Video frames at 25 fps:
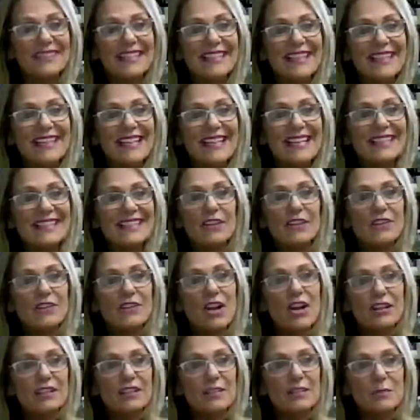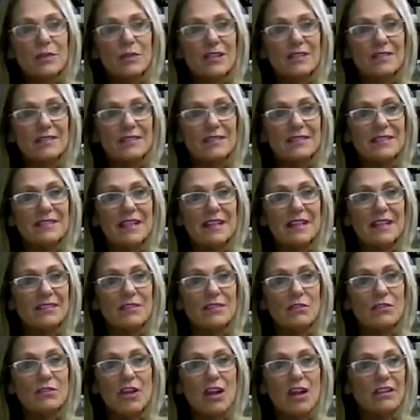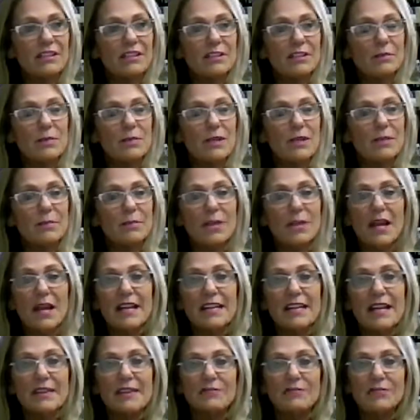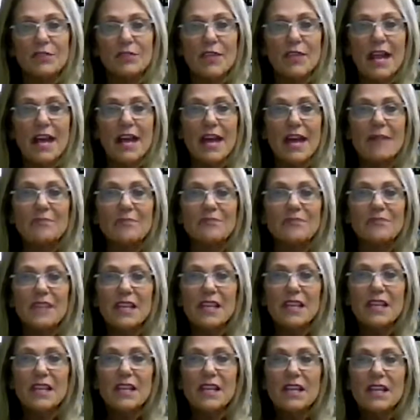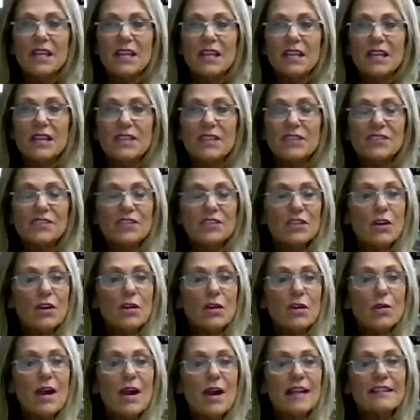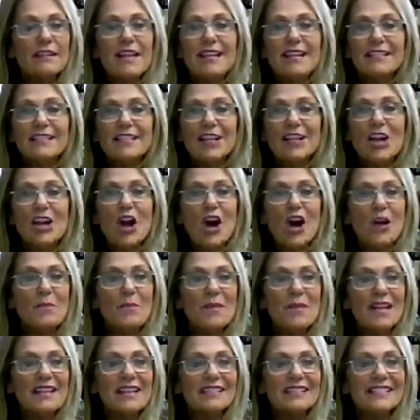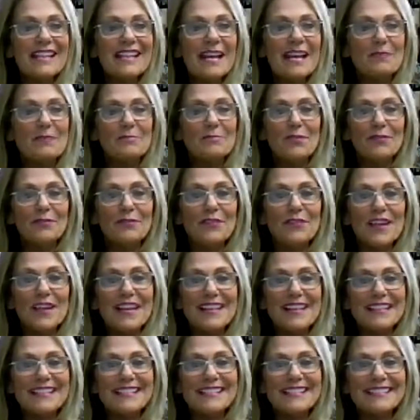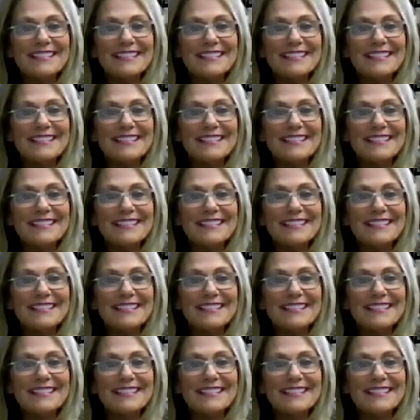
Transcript: because they're not going to want to. Uh, they're not going to want to buy it after that. So I like to comment at buffets